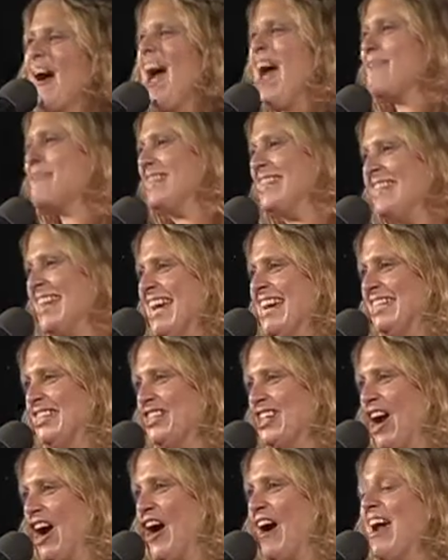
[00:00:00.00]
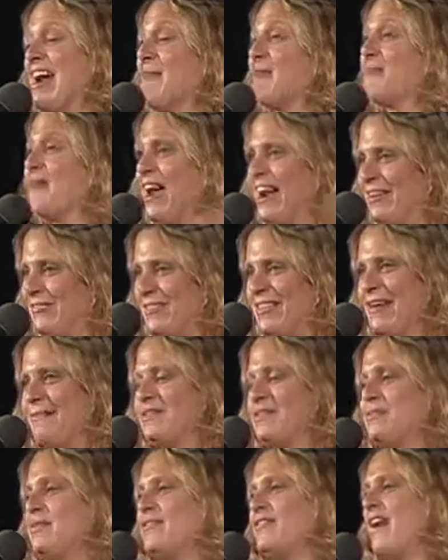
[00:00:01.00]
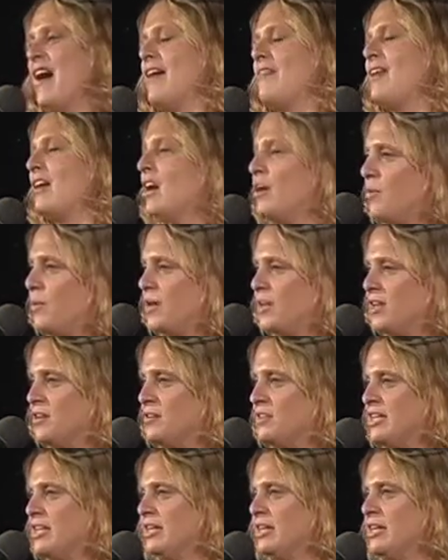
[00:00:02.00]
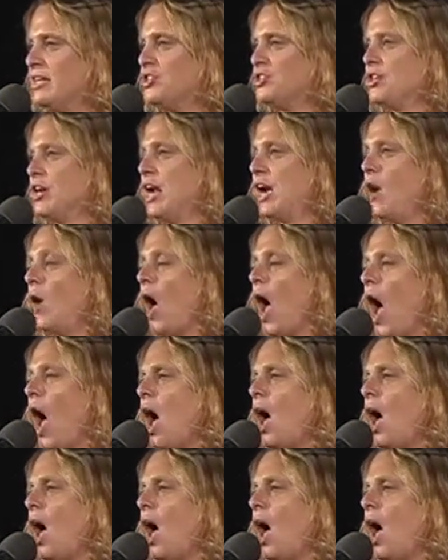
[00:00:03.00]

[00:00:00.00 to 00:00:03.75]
I'm a teacher. And I'm ready for them to move on. They go, what do you teach? And I go,